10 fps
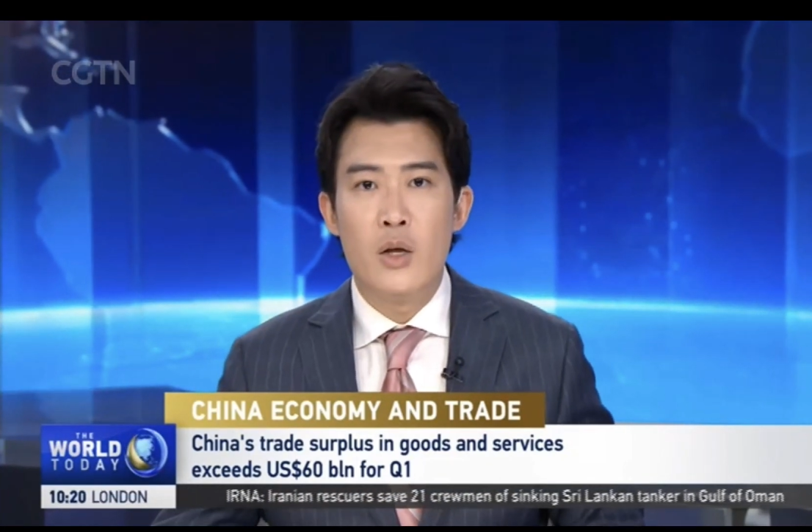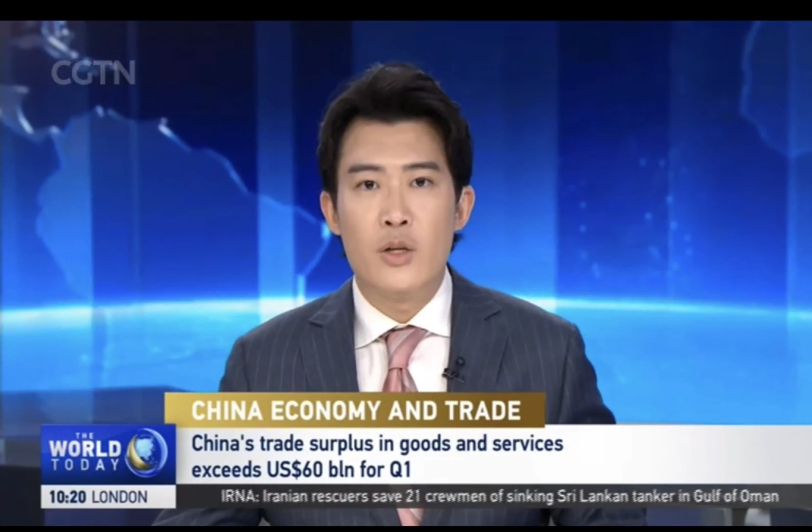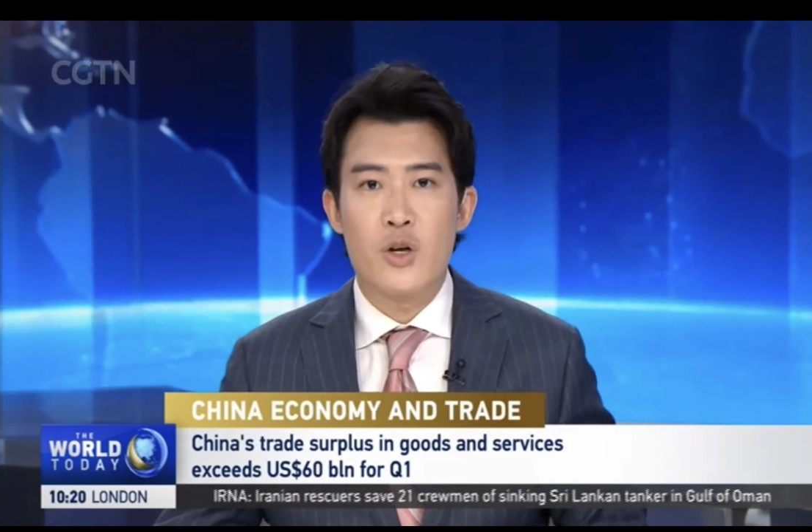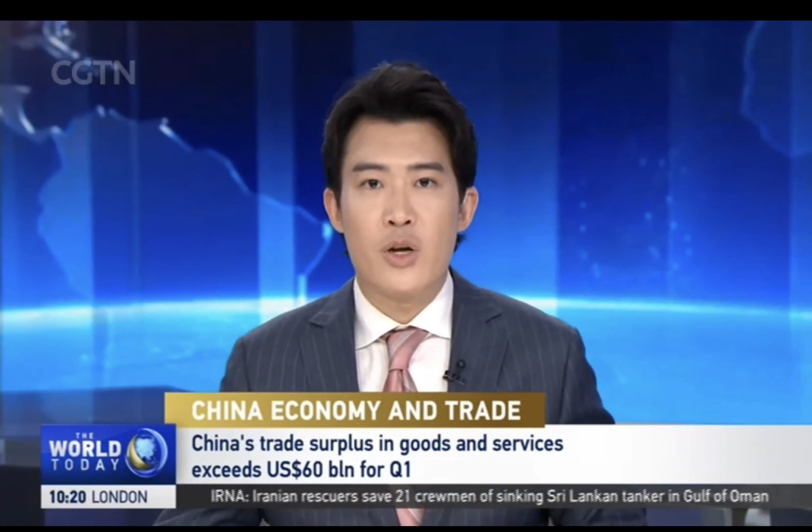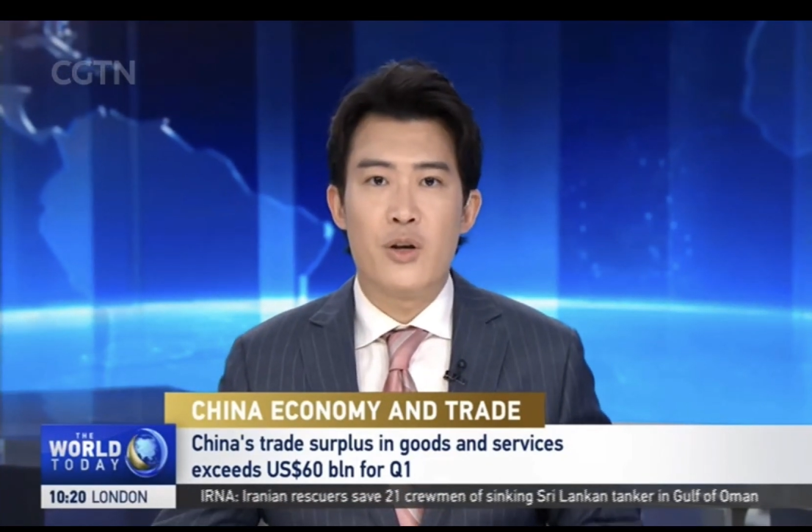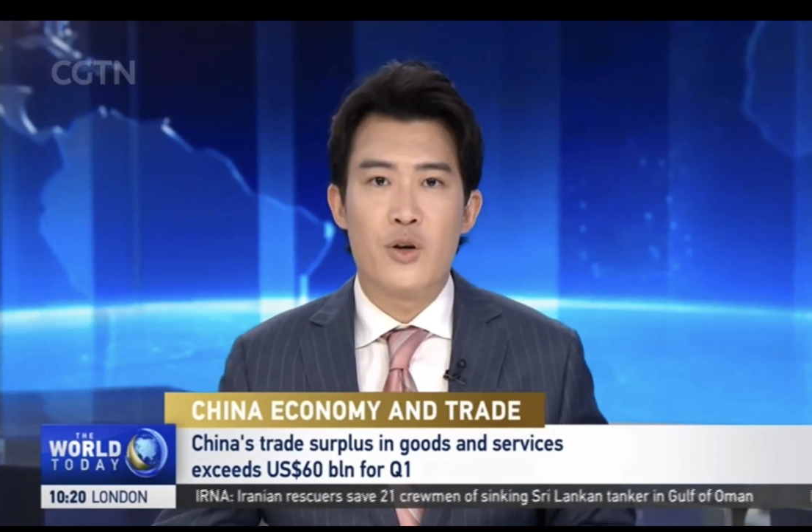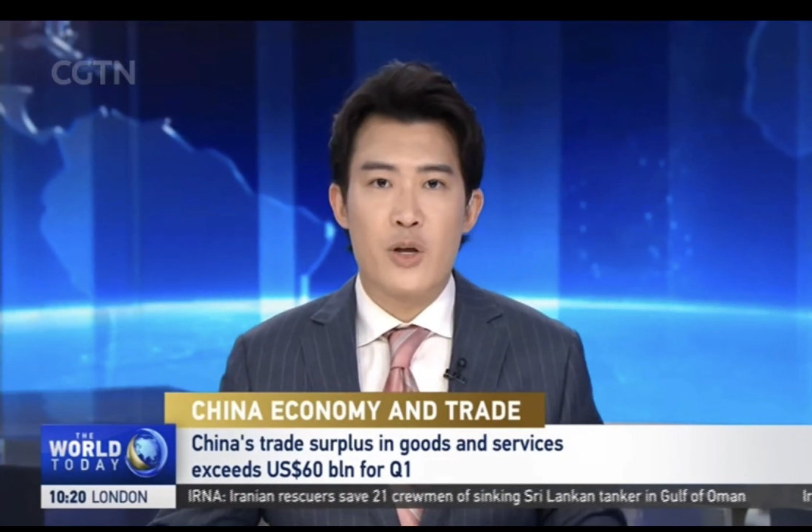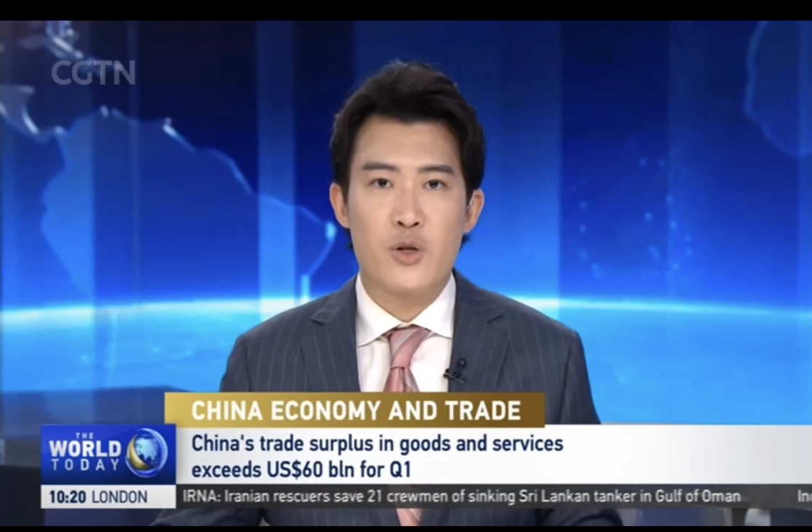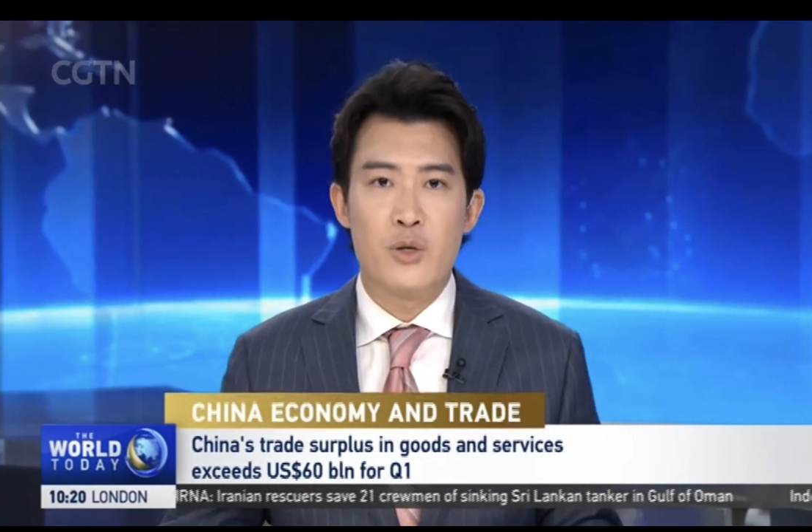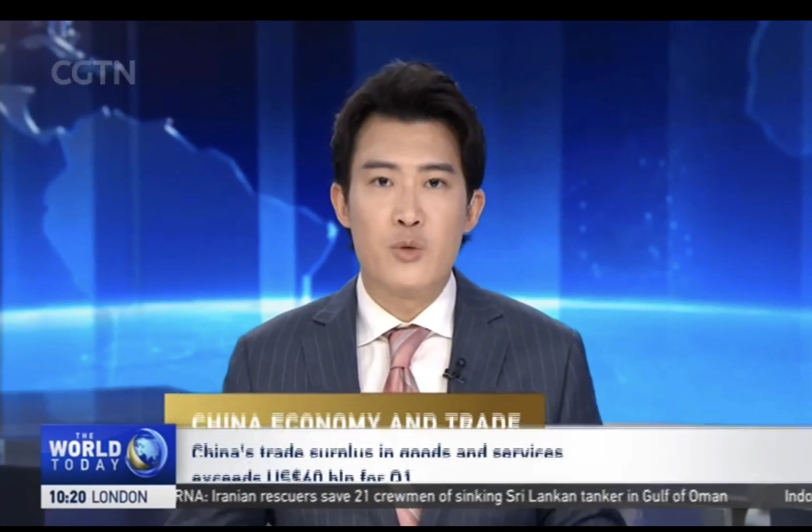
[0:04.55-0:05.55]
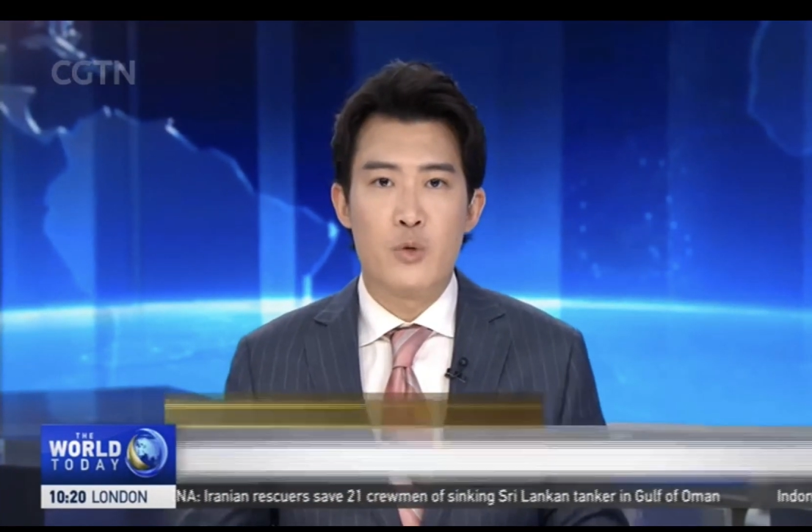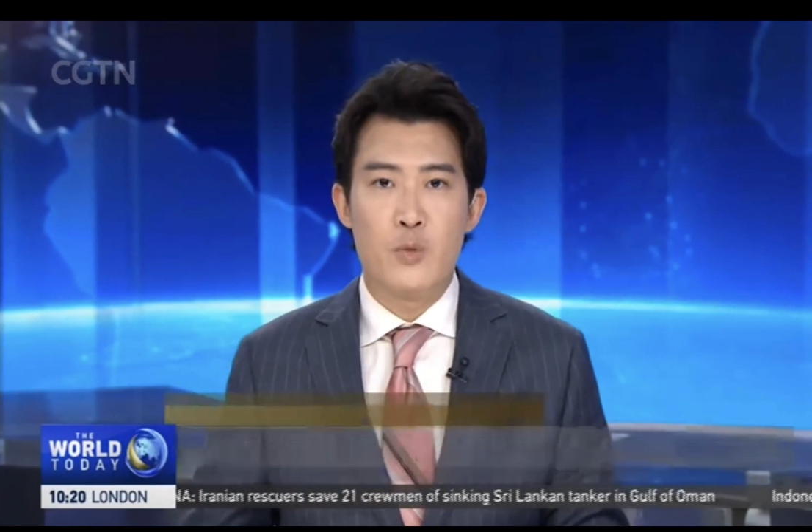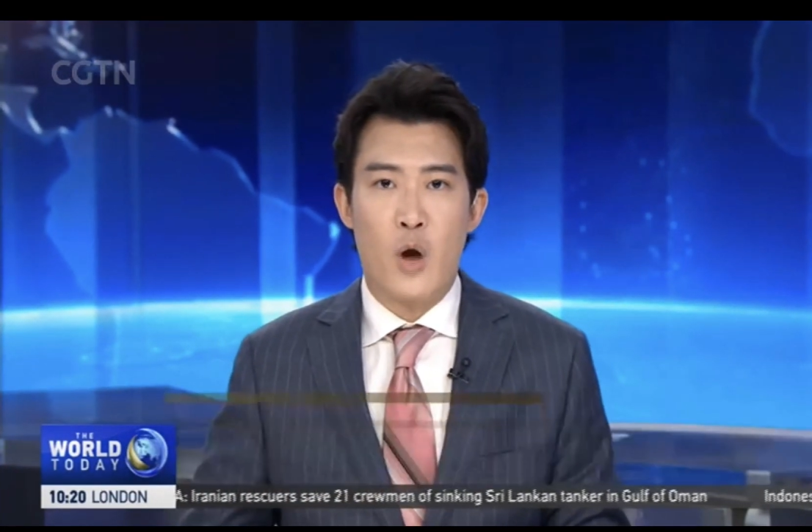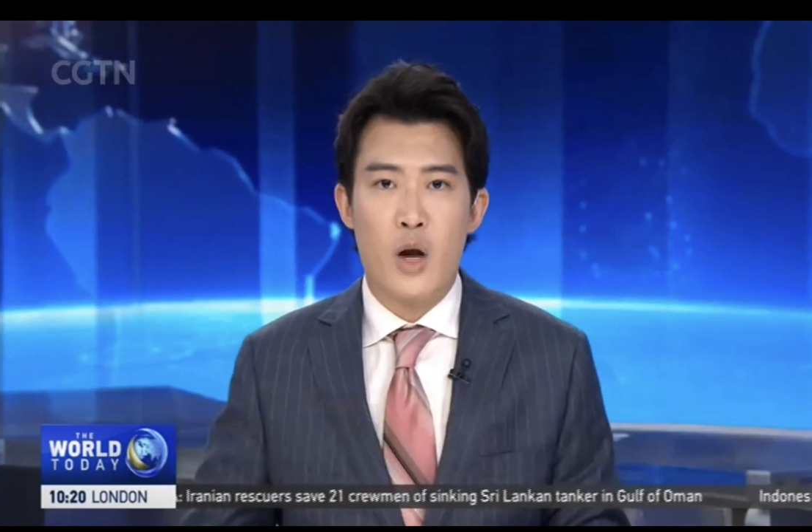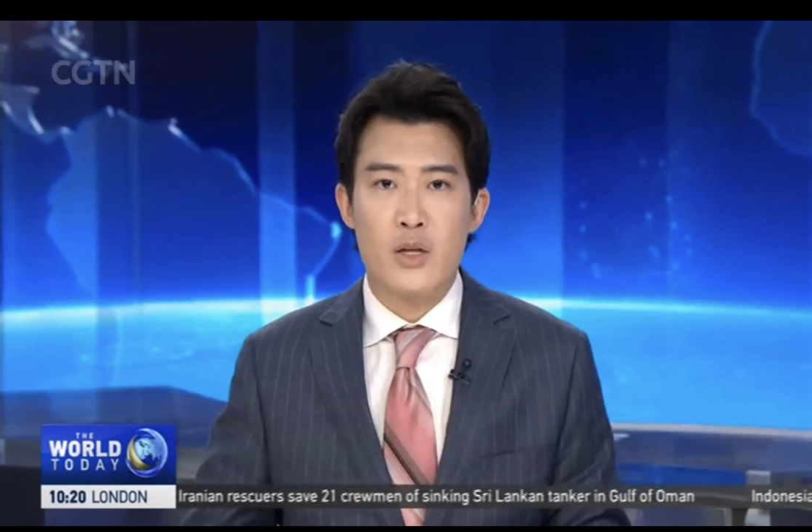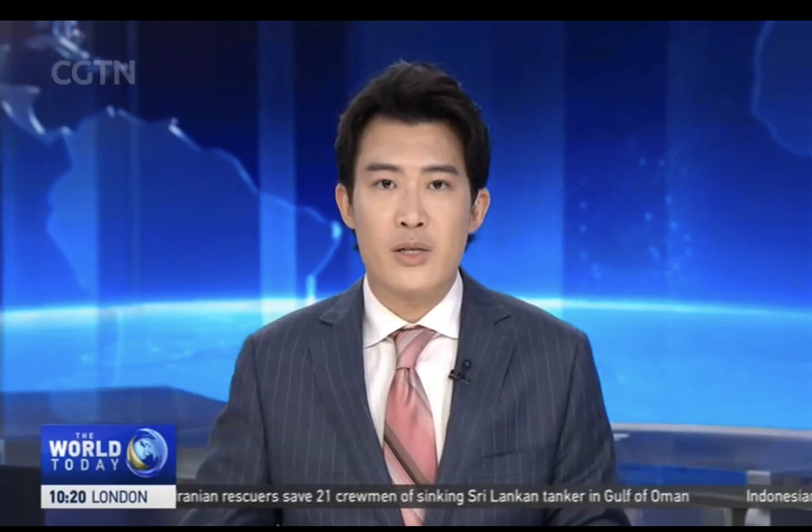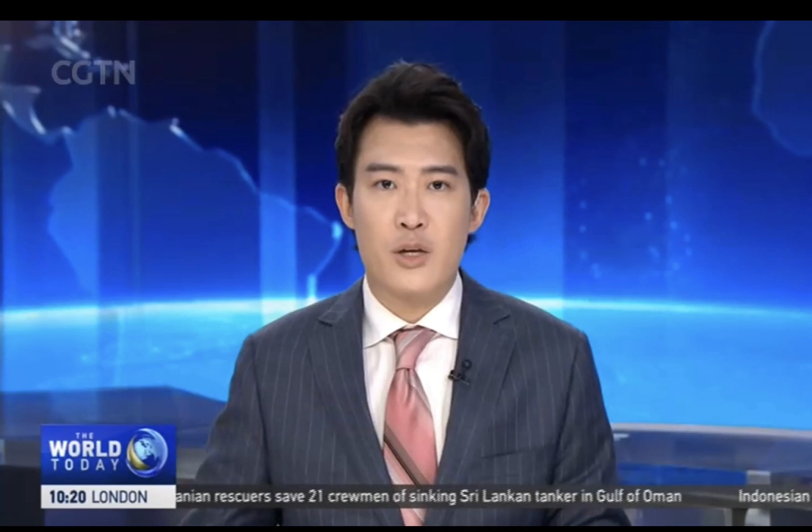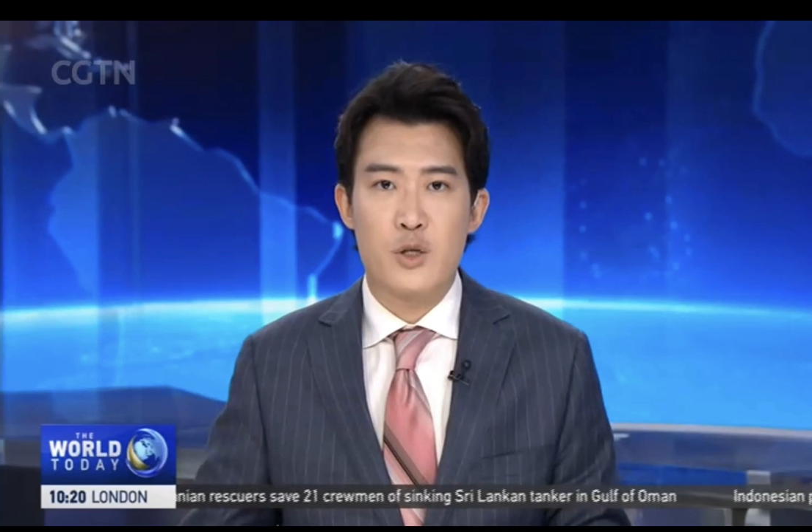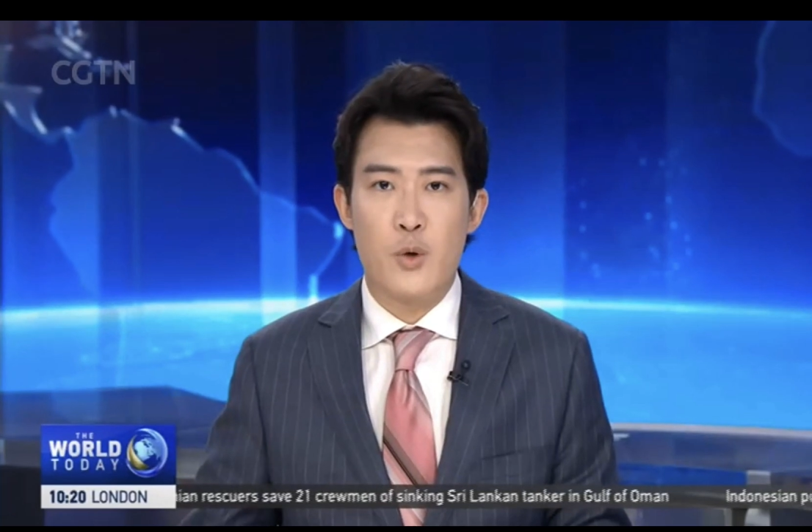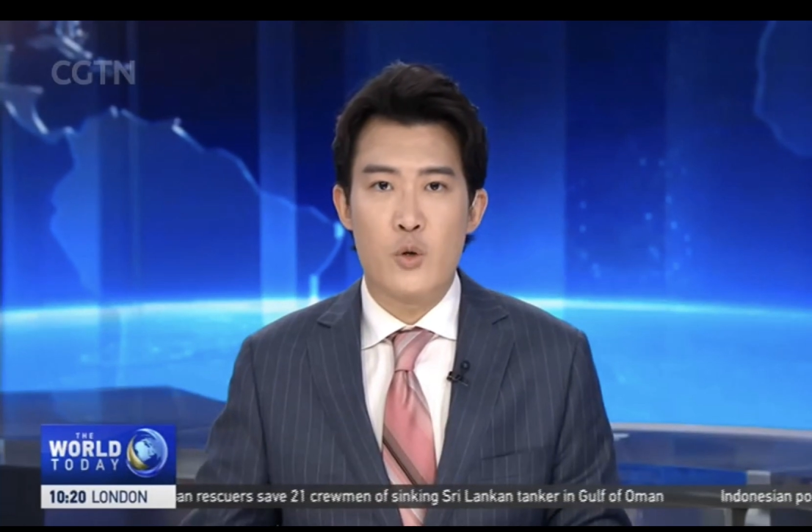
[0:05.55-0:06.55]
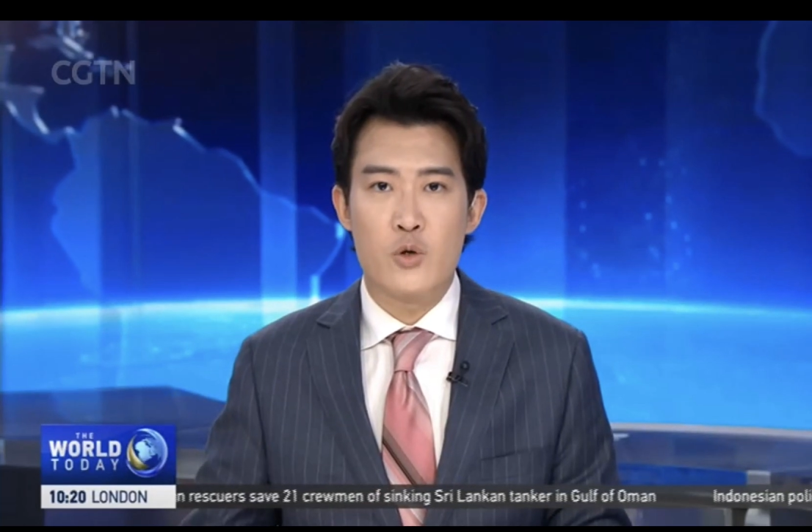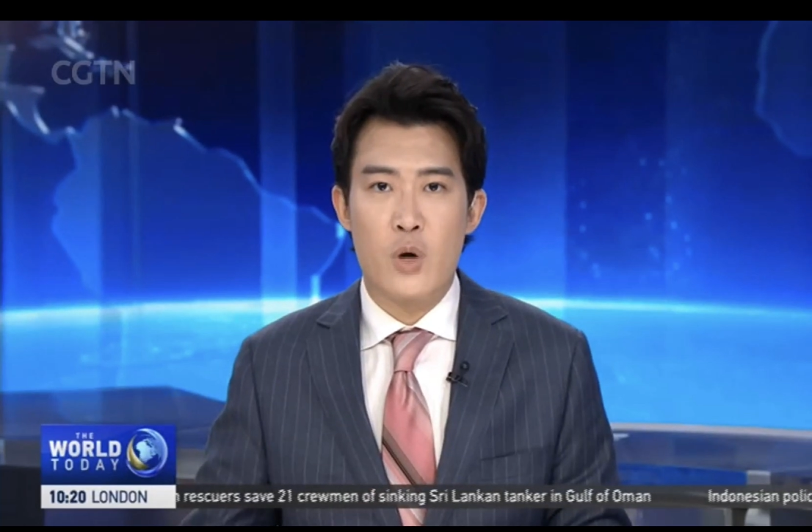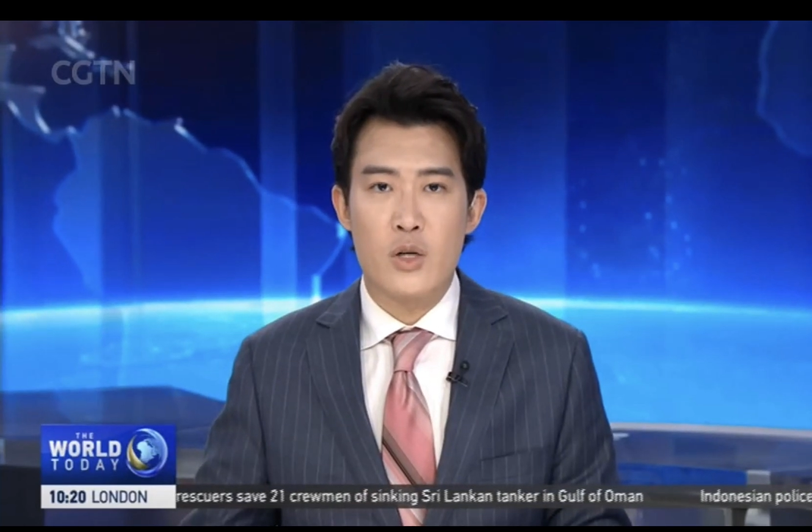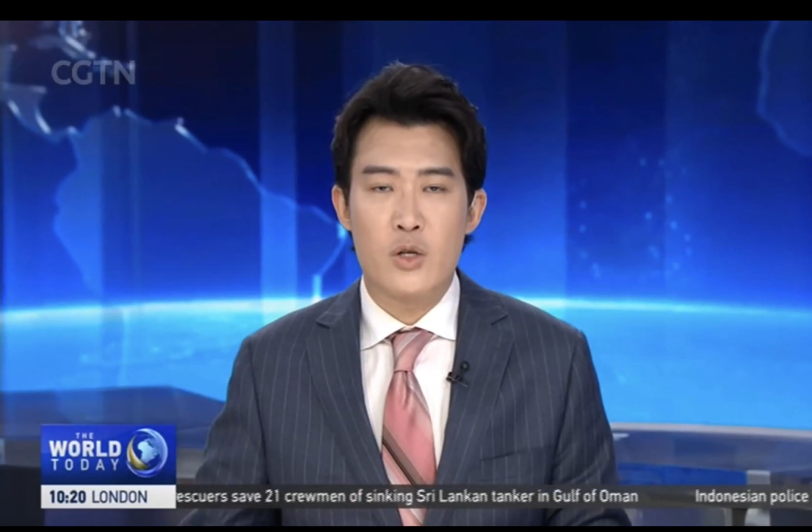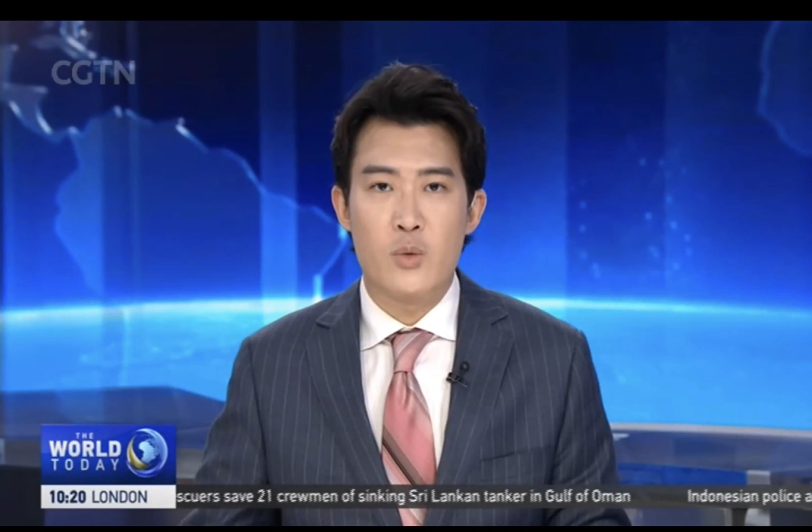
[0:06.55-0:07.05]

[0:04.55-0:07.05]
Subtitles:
The China International Consumer Products Expo draws